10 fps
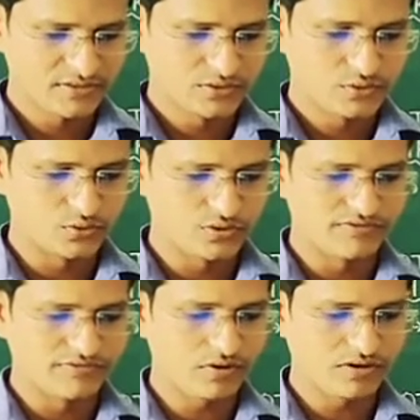to
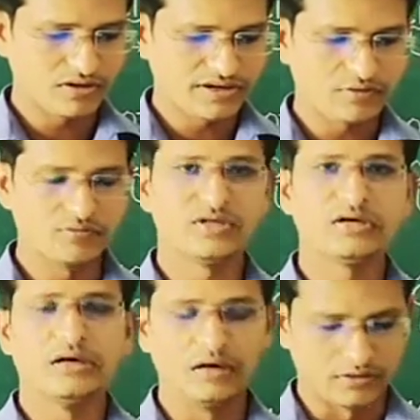revolve around
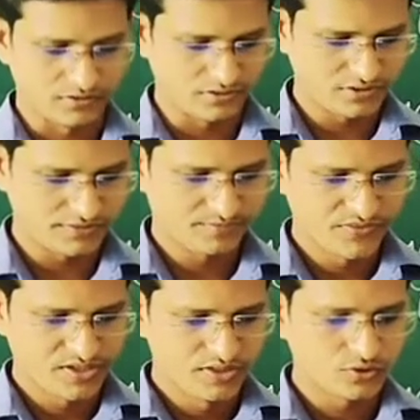the
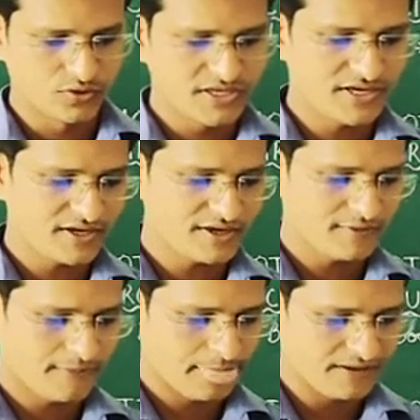earth. So
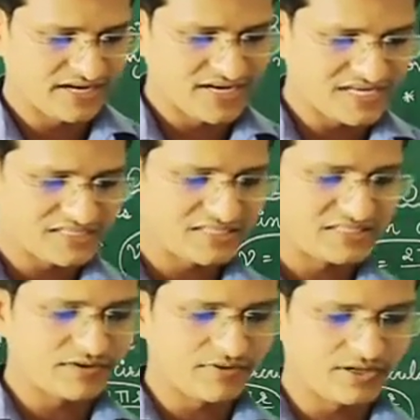here radius
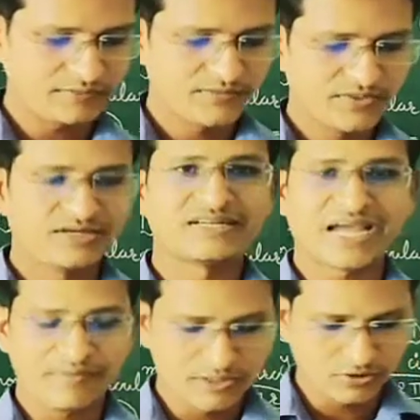is given,
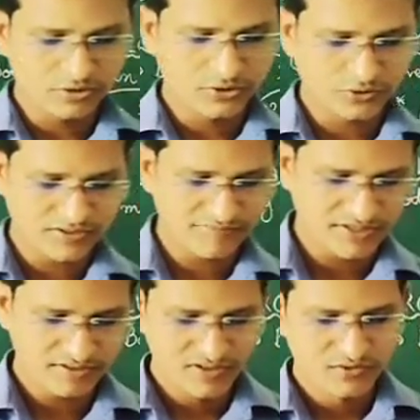time is also
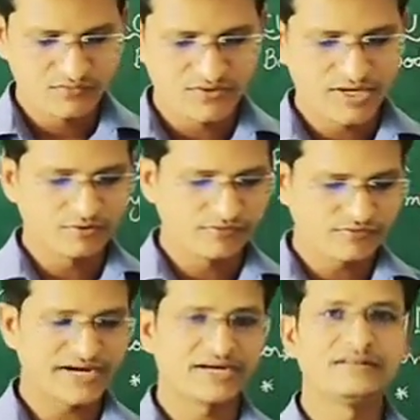given. We have to
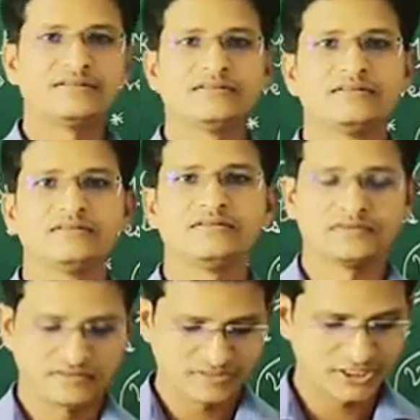find
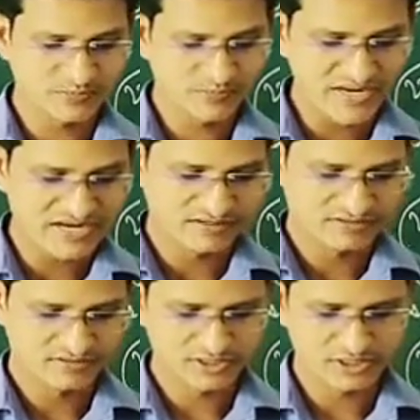the
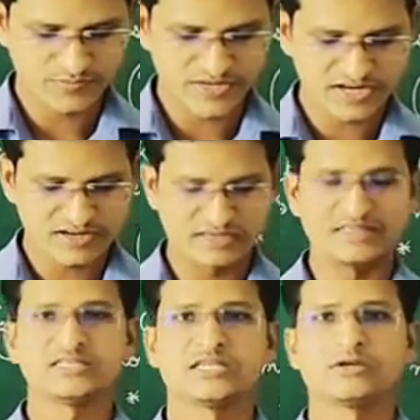speed in
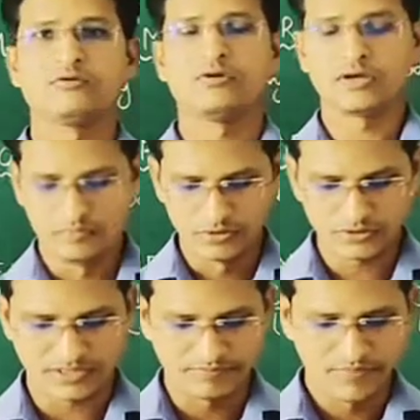the circular
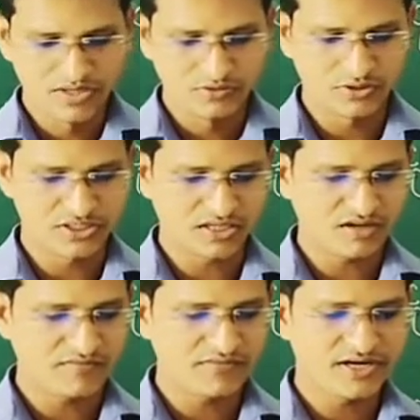motion. The
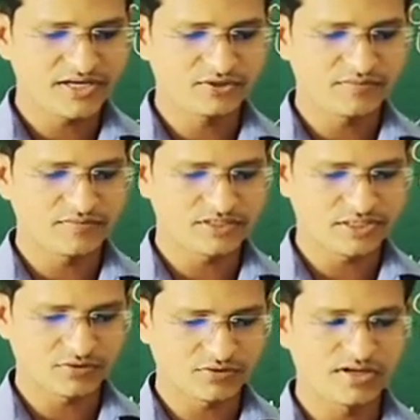circumference of the
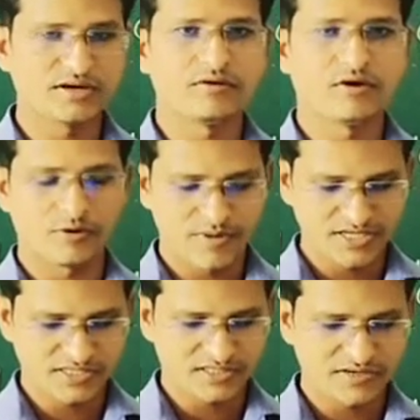circular
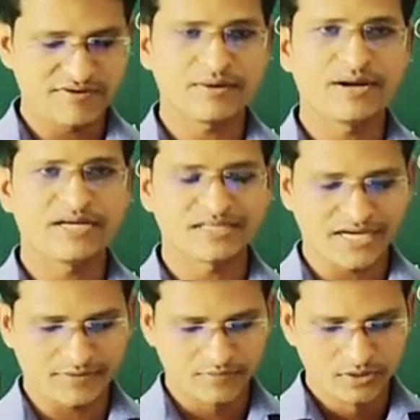orbit divided by
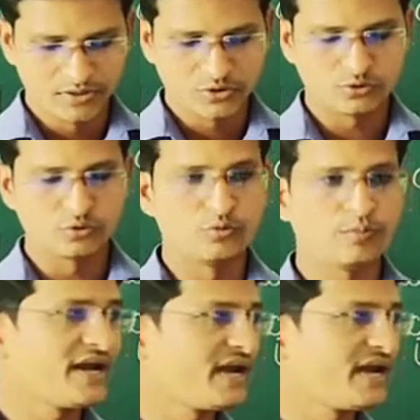time. So 2 pi